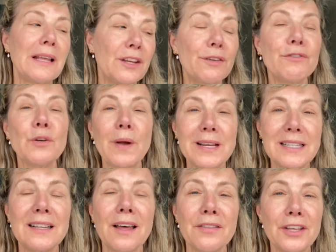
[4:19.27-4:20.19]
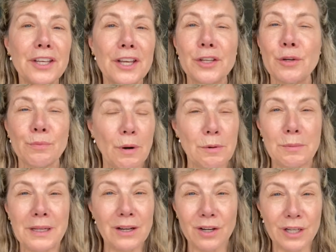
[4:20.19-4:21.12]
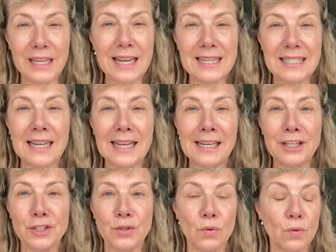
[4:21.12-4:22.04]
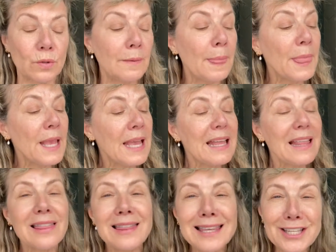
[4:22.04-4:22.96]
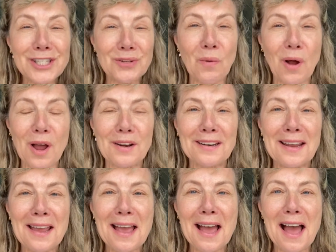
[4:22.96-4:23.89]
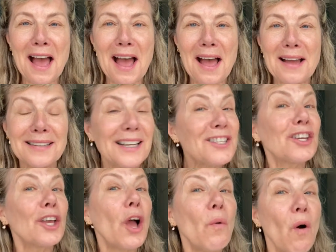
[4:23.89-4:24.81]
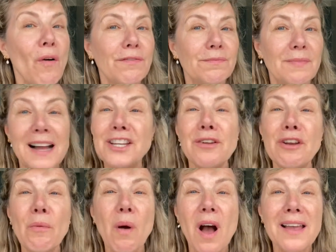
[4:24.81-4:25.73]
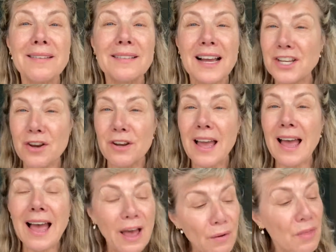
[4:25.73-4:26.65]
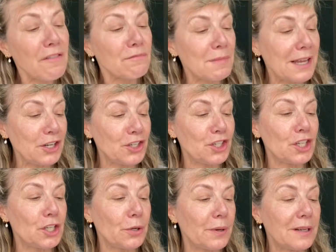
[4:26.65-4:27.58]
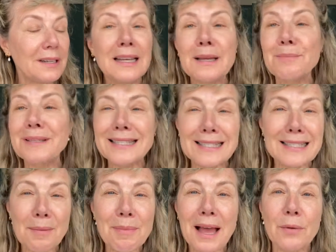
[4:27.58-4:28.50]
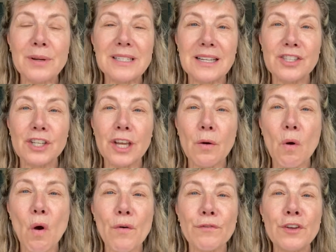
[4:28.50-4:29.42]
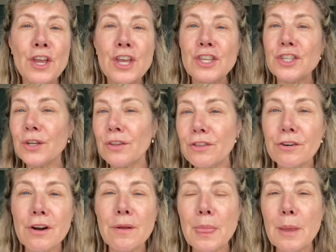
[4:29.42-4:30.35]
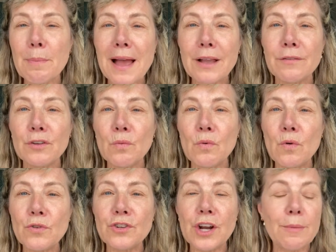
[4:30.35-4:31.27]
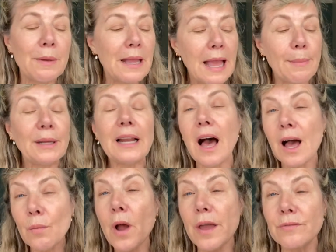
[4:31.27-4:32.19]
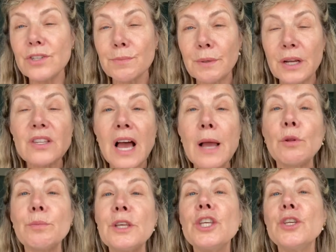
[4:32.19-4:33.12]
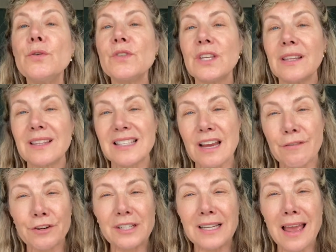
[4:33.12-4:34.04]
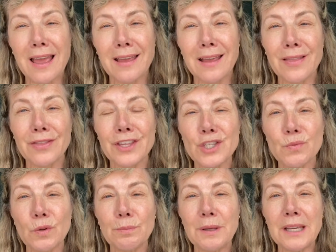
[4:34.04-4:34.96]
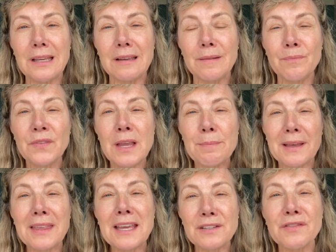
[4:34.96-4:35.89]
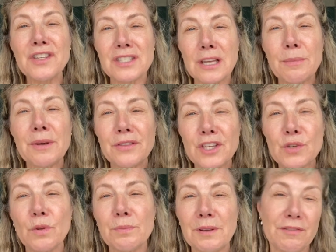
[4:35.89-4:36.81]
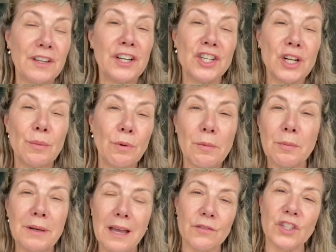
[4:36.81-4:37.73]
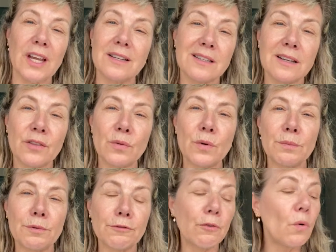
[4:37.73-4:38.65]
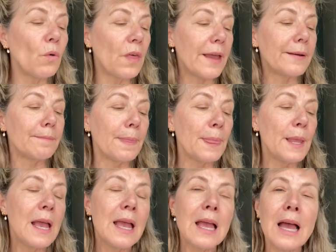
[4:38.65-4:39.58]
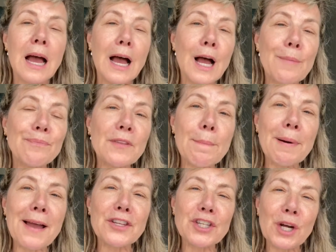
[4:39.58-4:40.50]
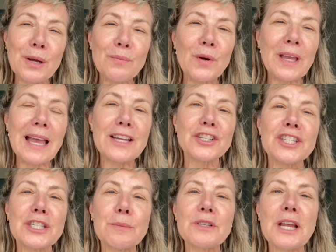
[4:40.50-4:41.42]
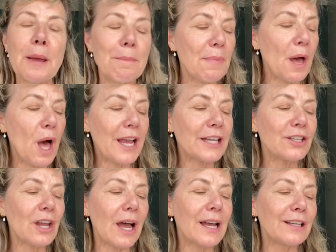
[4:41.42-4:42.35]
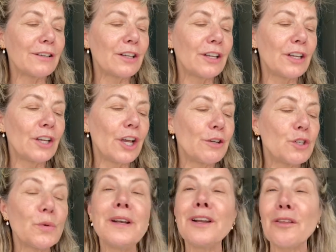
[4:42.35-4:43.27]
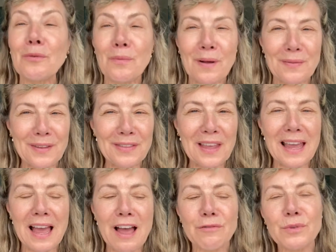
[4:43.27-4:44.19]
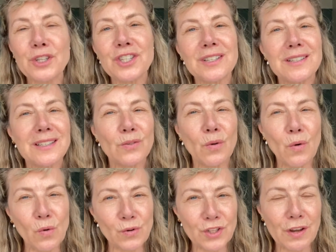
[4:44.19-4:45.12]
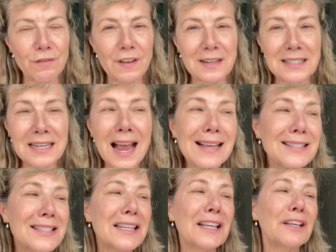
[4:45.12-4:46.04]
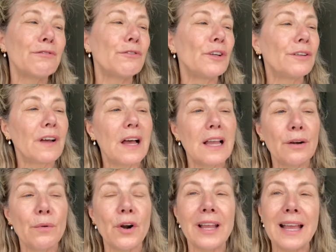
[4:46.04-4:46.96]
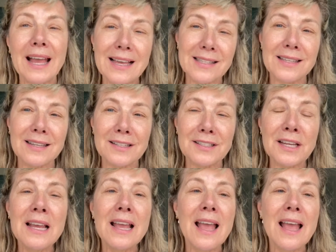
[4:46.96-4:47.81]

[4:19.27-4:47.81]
And then if you wait another year, you're probably hardly getting any at all. This one doesn't go off. I don't know why. I don't know how they've managed to do it, but somehow it doesn't go off. So you can throw it in the back of your wardrobe. I mean, I won't, because I will be using this every day, and this will be, by the end of the summer, this will be finished. I'll probably have to get another one before then. By the time we get to September, I go to another one that they have, which is also fantastic and full of hyaluronic acid.